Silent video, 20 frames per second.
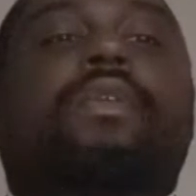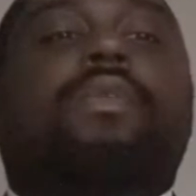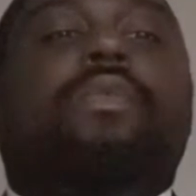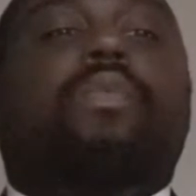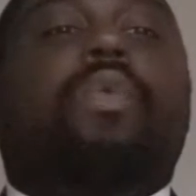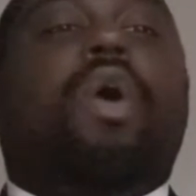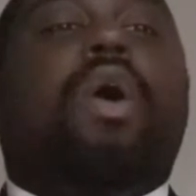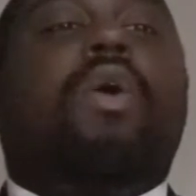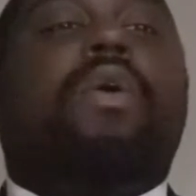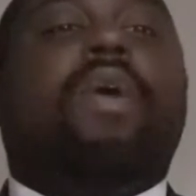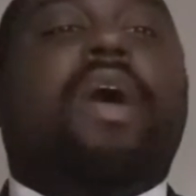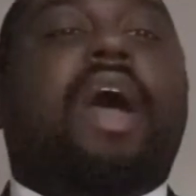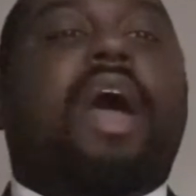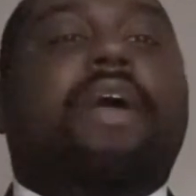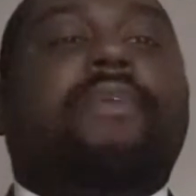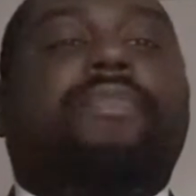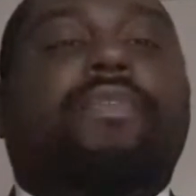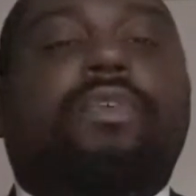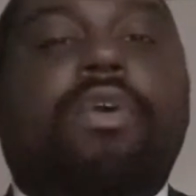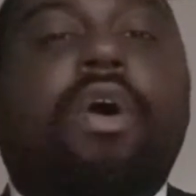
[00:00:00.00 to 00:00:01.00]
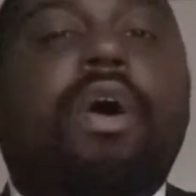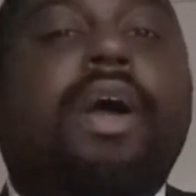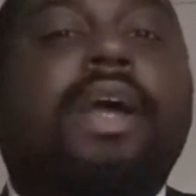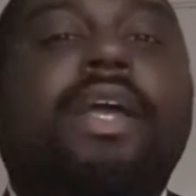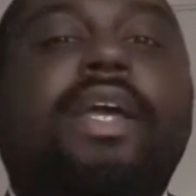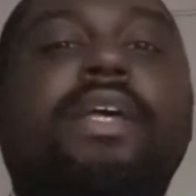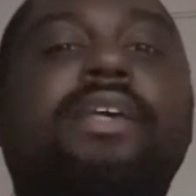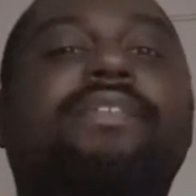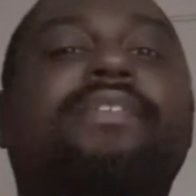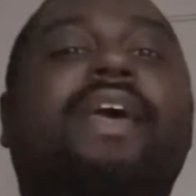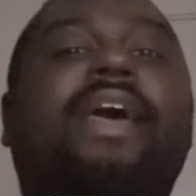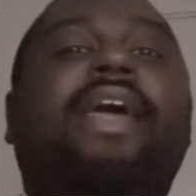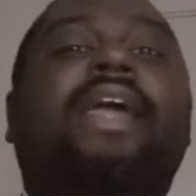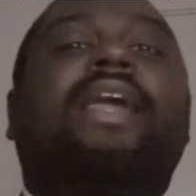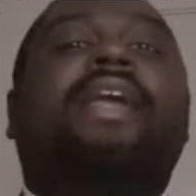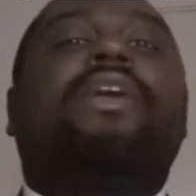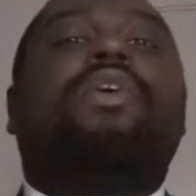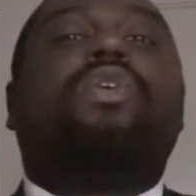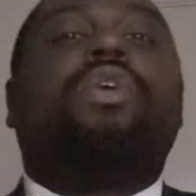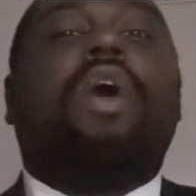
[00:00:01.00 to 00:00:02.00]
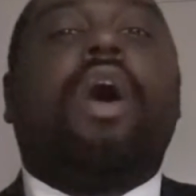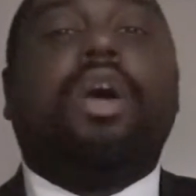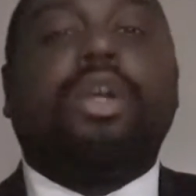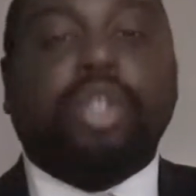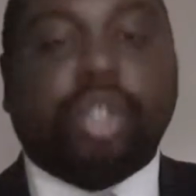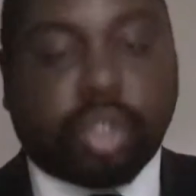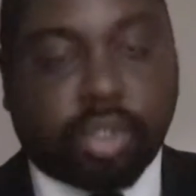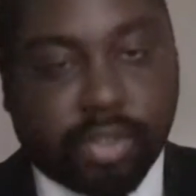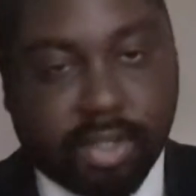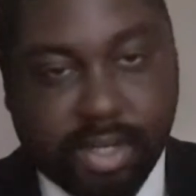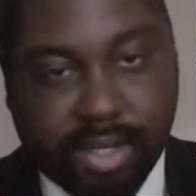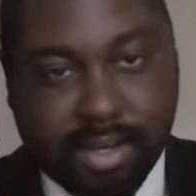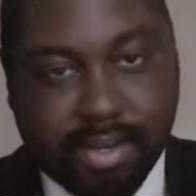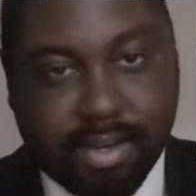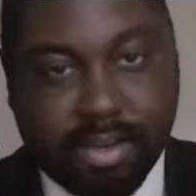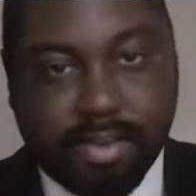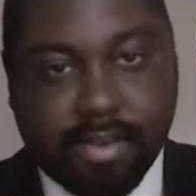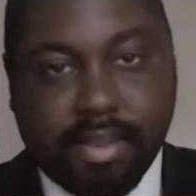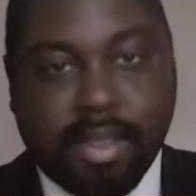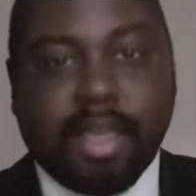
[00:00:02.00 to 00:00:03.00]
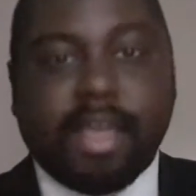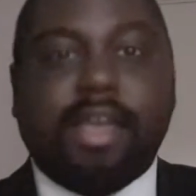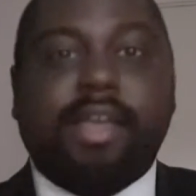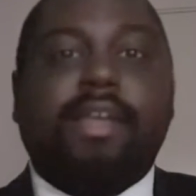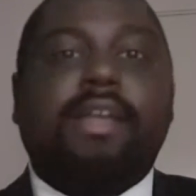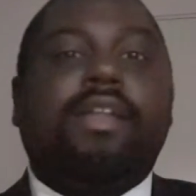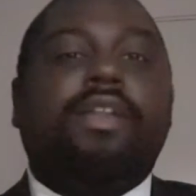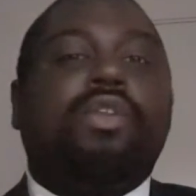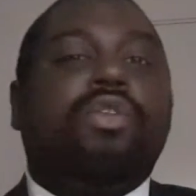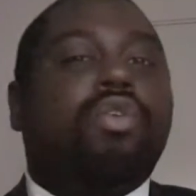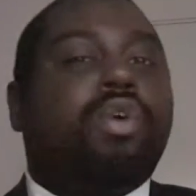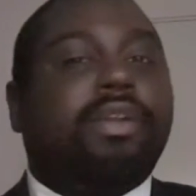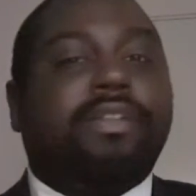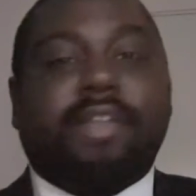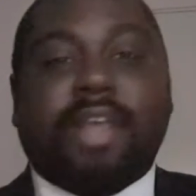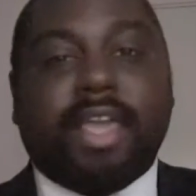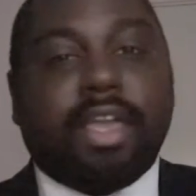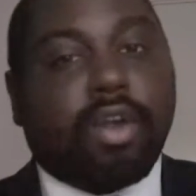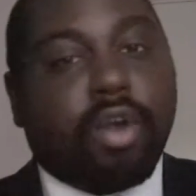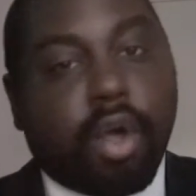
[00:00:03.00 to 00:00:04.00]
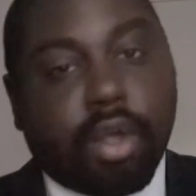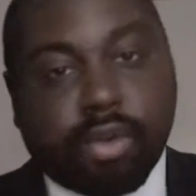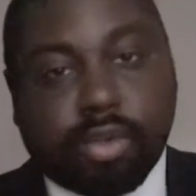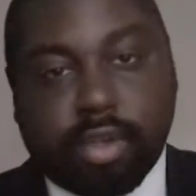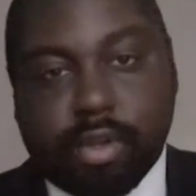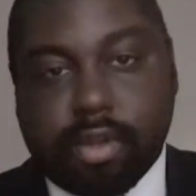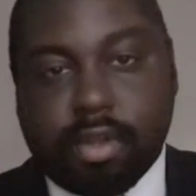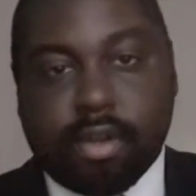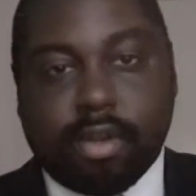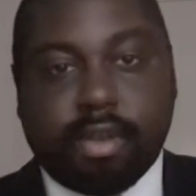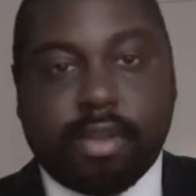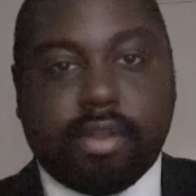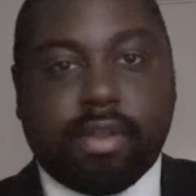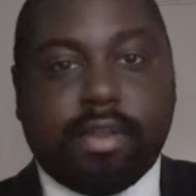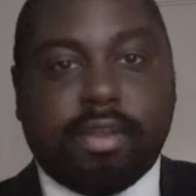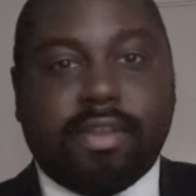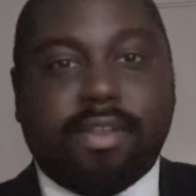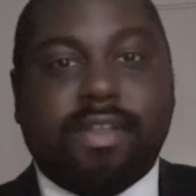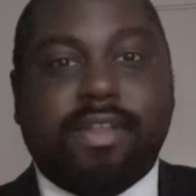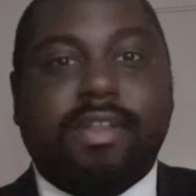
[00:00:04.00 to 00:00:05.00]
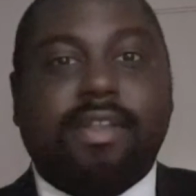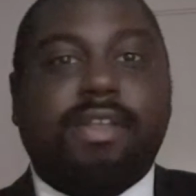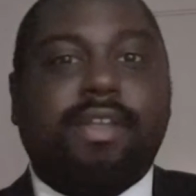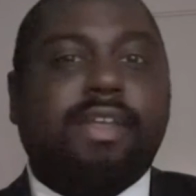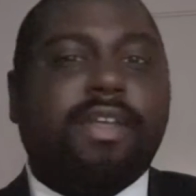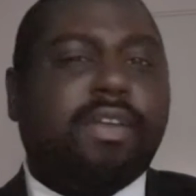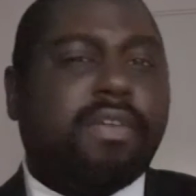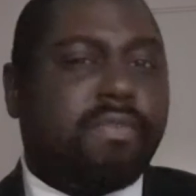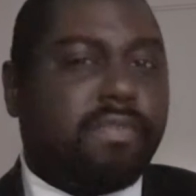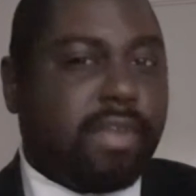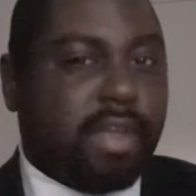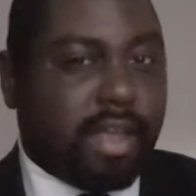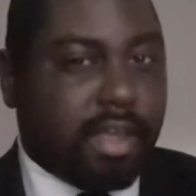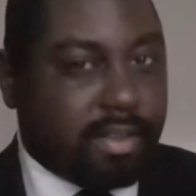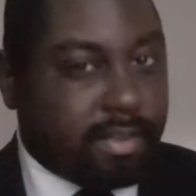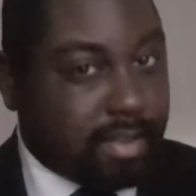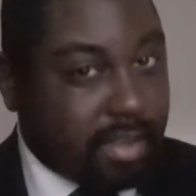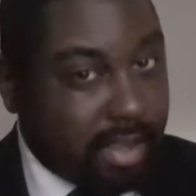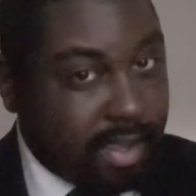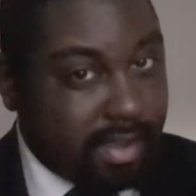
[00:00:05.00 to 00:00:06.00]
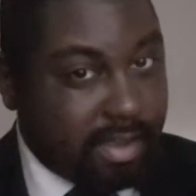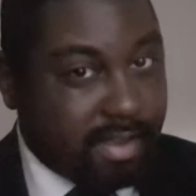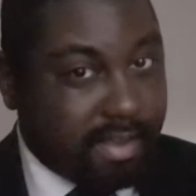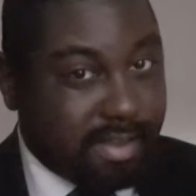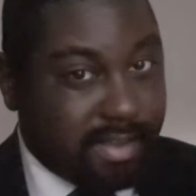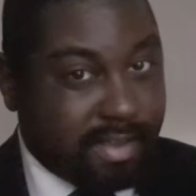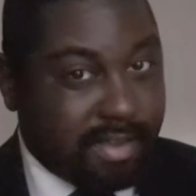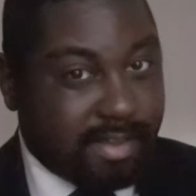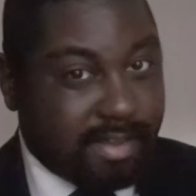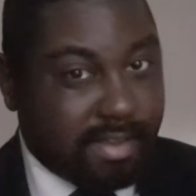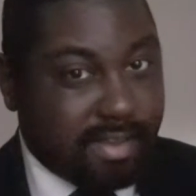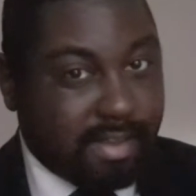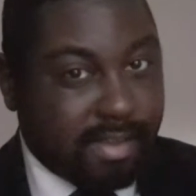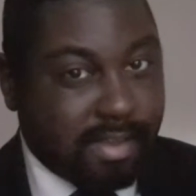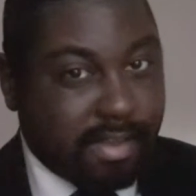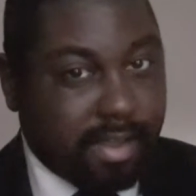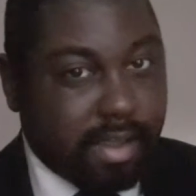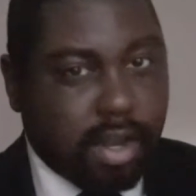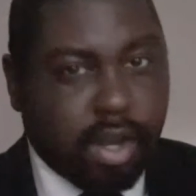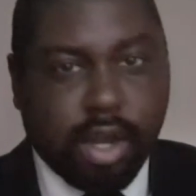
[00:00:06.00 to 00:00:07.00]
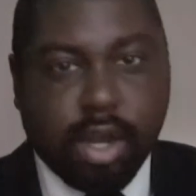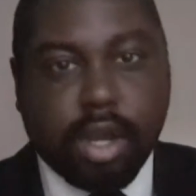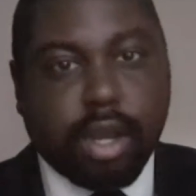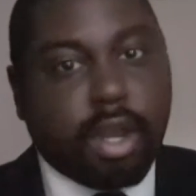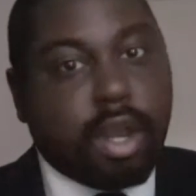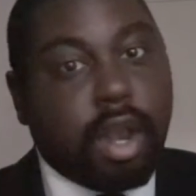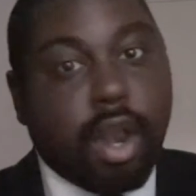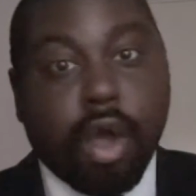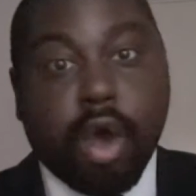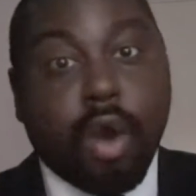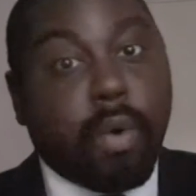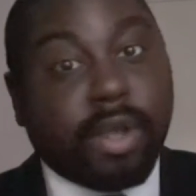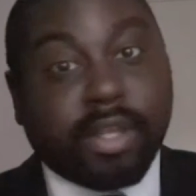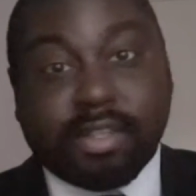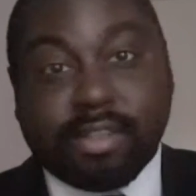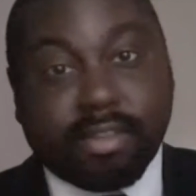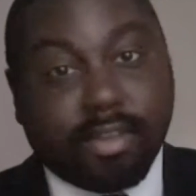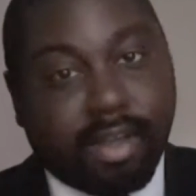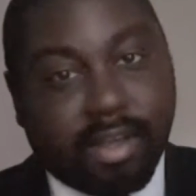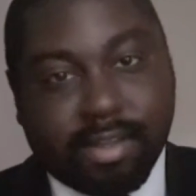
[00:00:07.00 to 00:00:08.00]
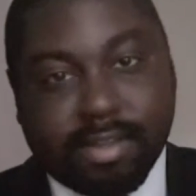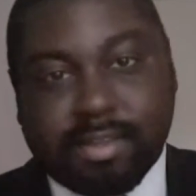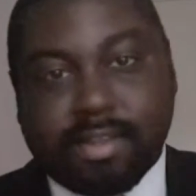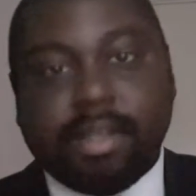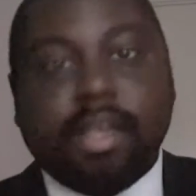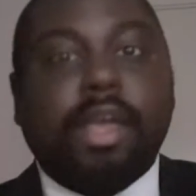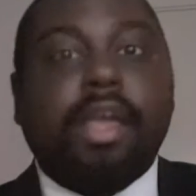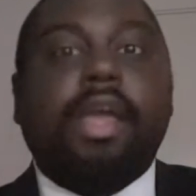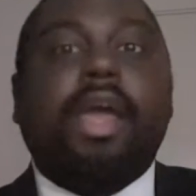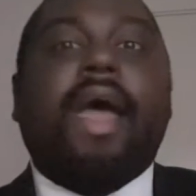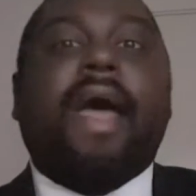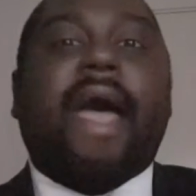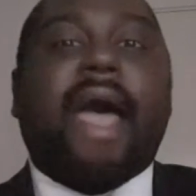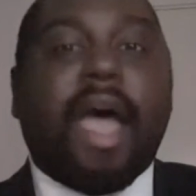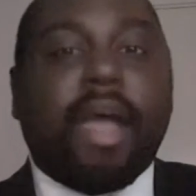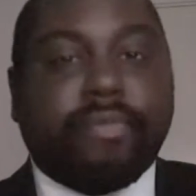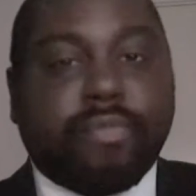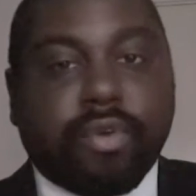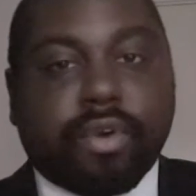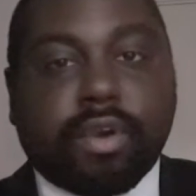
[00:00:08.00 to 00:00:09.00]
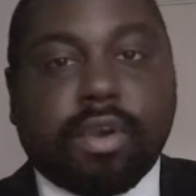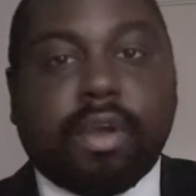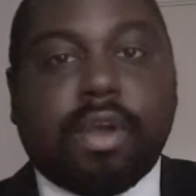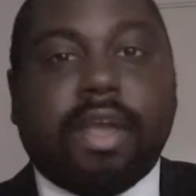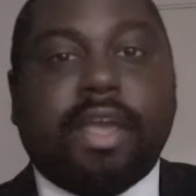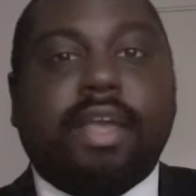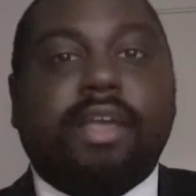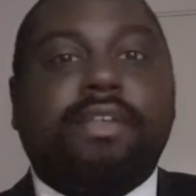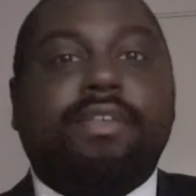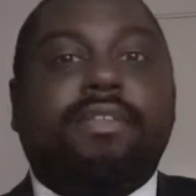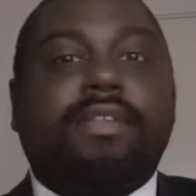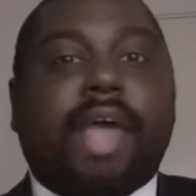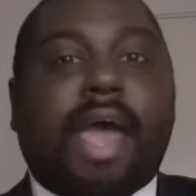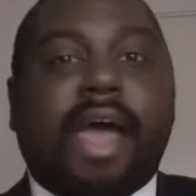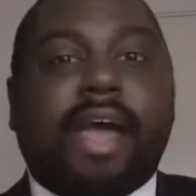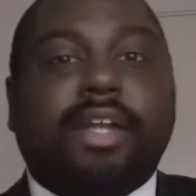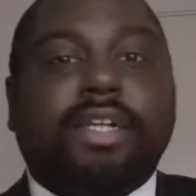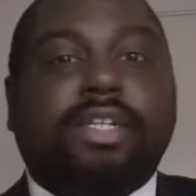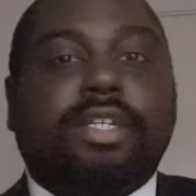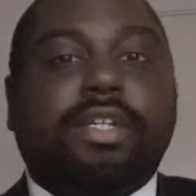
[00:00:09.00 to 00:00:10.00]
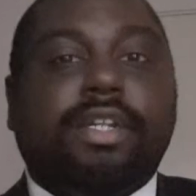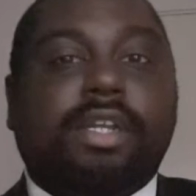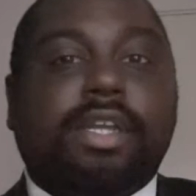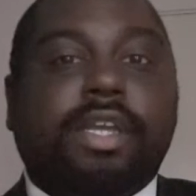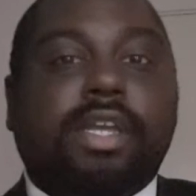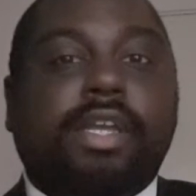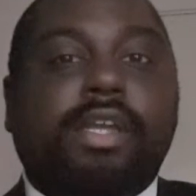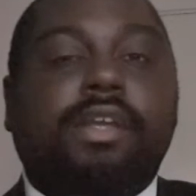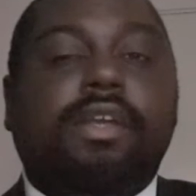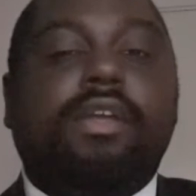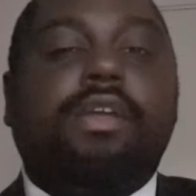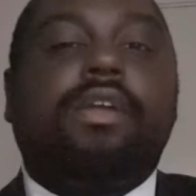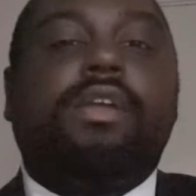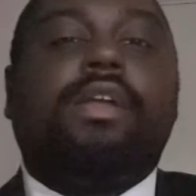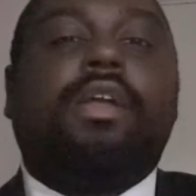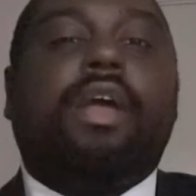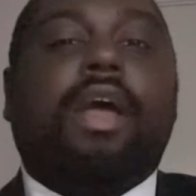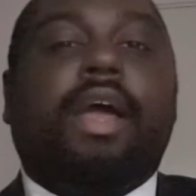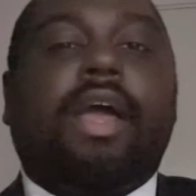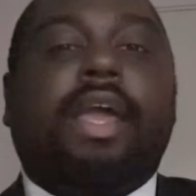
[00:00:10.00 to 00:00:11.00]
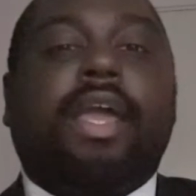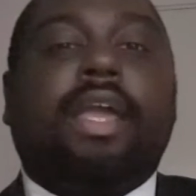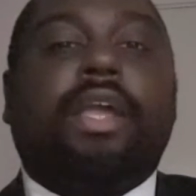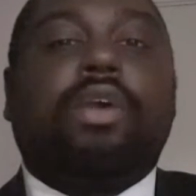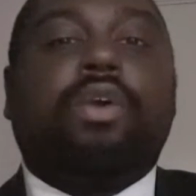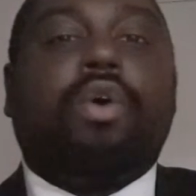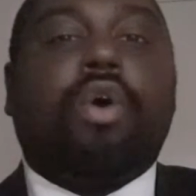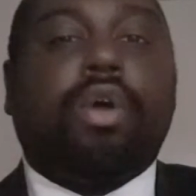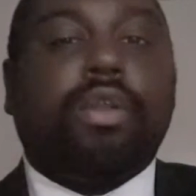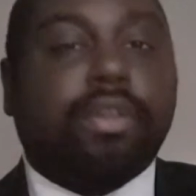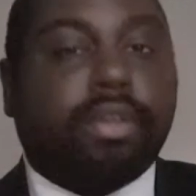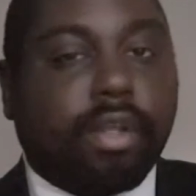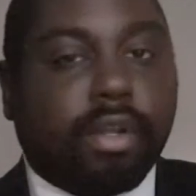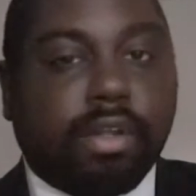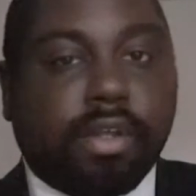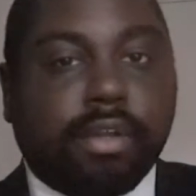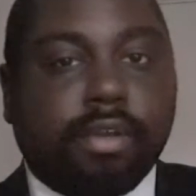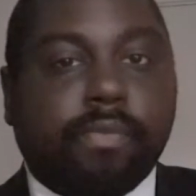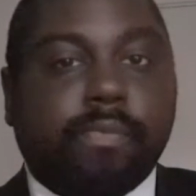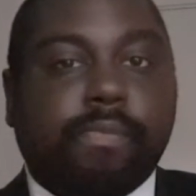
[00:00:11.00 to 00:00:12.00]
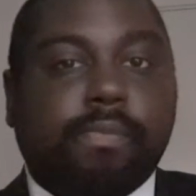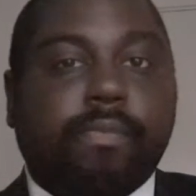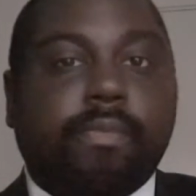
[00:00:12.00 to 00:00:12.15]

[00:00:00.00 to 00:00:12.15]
Well, Africa is a country, not a continent. Is it? No, it's not. Africa is actually a continent.